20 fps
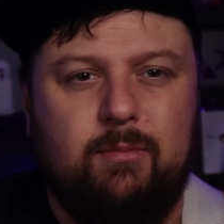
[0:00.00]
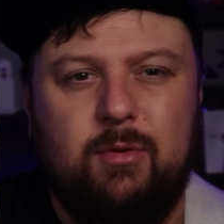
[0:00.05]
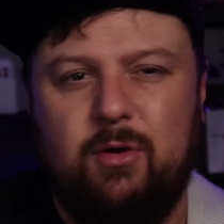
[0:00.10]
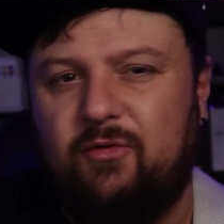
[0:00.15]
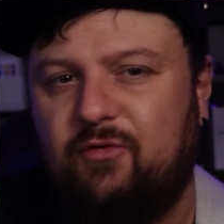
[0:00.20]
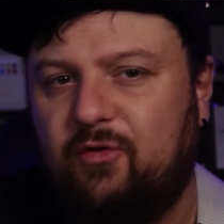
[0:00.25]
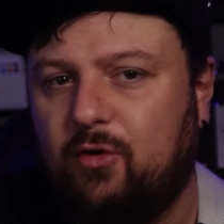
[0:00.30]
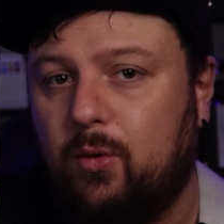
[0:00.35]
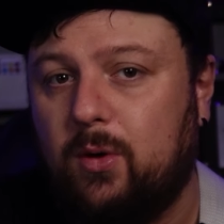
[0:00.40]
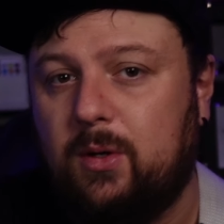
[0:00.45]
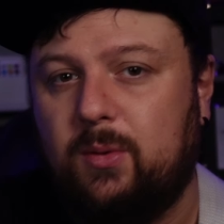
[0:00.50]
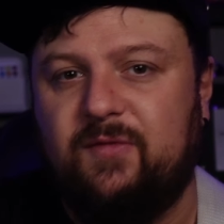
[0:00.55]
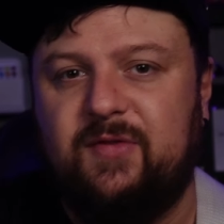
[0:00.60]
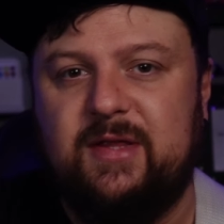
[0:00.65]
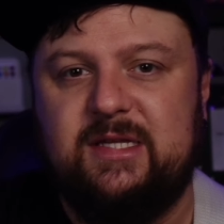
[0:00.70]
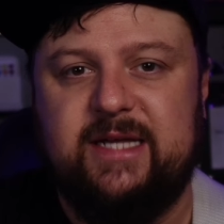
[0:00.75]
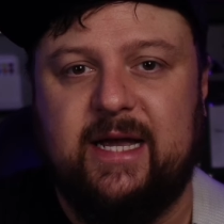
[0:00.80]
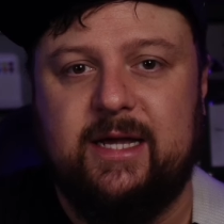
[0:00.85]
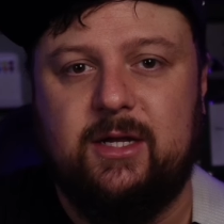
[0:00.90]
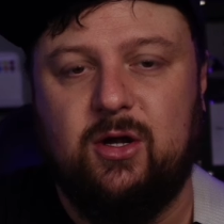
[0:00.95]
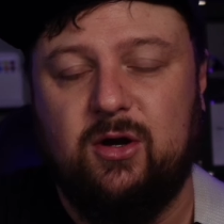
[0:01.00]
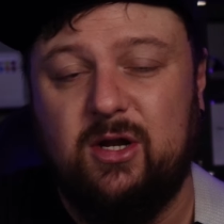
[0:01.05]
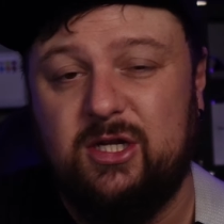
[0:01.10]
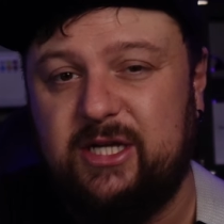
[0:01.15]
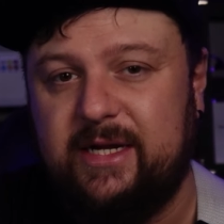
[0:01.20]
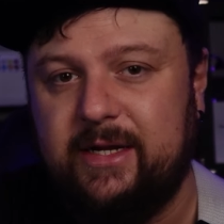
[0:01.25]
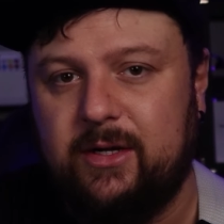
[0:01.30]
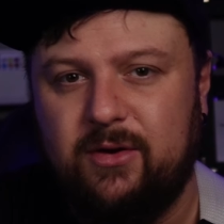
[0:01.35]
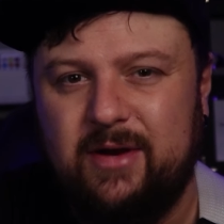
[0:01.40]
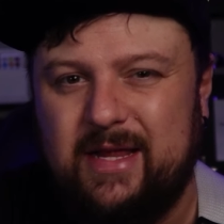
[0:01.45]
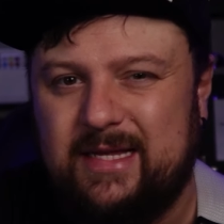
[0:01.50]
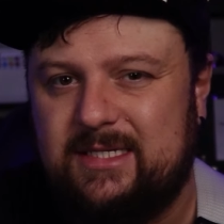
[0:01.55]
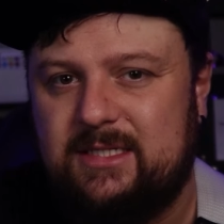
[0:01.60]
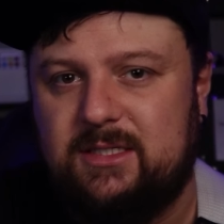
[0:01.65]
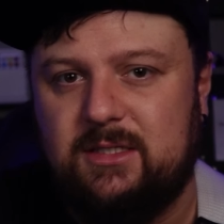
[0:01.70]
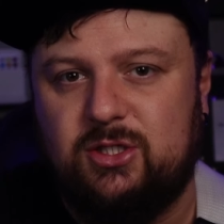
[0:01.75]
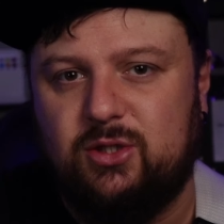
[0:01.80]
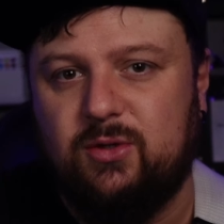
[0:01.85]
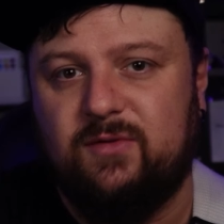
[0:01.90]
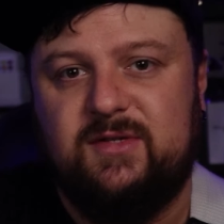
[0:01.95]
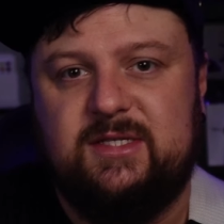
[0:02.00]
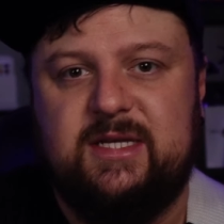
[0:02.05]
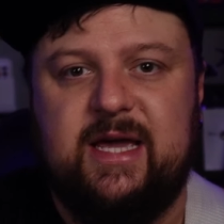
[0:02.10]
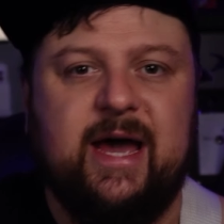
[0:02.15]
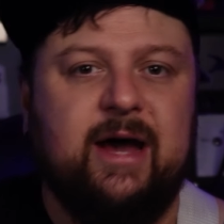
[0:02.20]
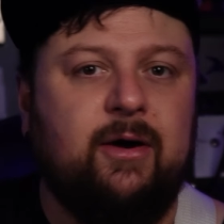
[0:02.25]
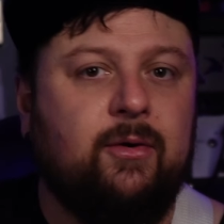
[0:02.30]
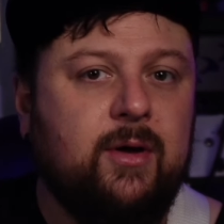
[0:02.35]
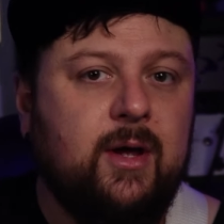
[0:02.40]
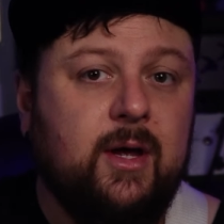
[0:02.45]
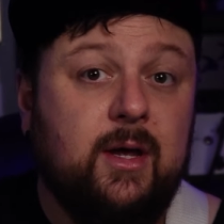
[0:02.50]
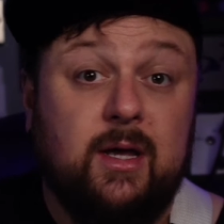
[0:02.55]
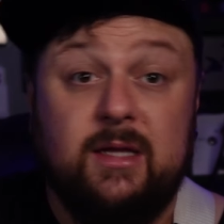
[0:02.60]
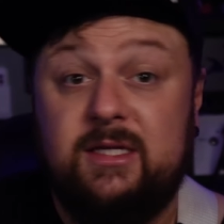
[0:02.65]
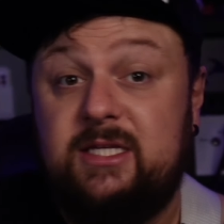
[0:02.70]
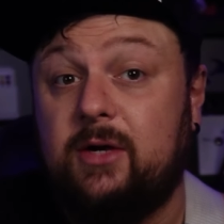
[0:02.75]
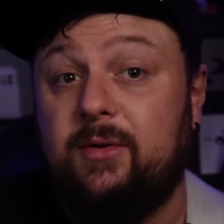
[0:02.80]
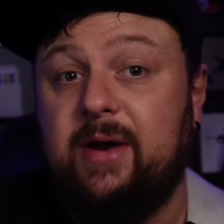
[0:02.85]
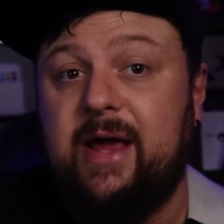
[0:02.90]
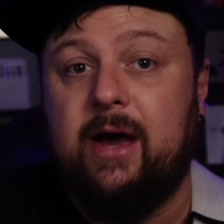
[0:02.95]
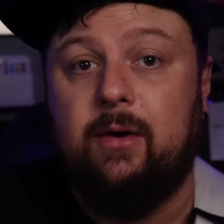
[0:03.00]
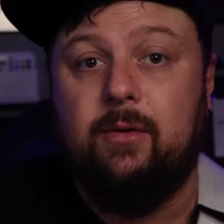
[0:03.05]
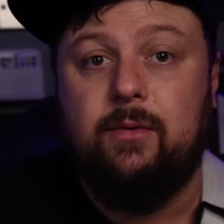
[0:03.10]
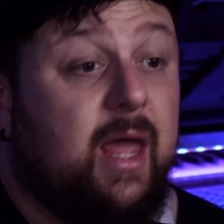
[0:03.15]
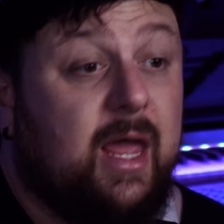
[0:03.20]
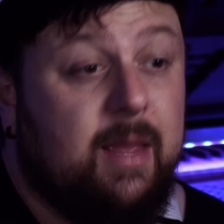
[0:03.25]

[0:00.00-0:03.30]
move forward with the technology on this sort of scale until now.